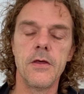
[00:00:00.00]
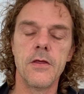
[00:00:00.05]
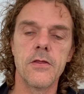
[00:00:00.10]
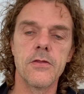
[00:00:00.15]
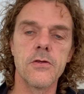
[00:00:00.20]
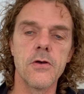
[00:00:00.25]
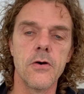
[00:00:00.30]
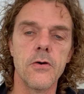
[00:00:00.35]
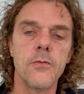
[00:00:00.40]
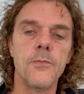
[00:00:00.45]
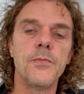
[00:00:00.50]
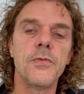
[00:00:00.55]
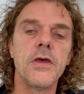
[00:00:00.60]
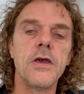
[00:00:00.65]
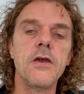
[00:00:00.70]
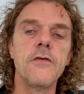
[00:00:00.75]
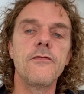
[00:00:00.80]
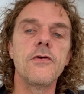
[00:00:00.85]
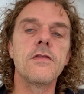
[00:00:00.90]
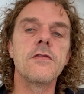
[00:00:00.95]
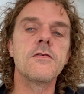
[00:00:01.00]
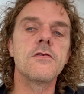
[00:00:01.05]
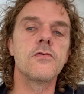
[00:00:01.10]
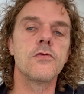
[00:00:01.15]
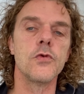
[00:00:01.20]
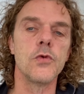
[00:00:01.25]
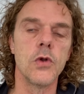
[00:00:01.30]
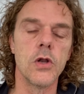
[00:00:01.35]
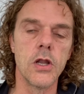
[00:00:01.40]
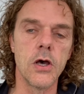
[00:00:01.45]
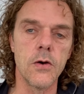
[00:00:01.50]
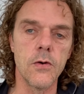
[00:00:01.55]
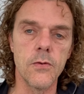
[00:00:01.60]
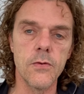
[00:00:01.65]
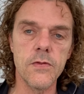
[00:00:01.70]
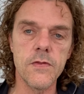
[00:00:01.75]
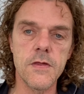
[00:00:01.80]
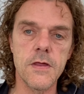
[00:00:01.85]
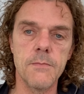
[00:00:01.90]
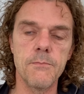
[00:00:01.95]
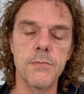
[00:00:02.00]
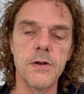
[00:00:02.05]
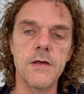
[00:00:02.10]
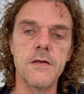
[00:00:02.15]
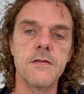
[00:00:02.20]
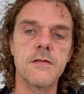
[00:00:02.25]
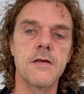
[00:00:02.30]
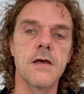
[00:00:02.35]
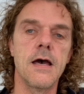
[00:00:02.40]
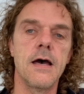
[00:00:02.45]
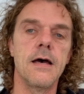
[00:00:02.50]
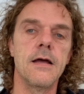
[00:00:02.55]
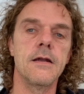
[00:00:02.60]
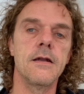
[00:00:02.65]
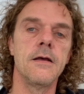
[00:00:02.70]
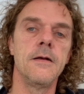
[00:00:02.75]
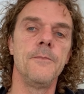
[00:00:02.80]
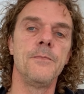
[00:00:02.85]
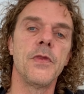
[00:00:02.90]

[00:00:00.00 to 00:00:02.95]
so if it's too low, simply said,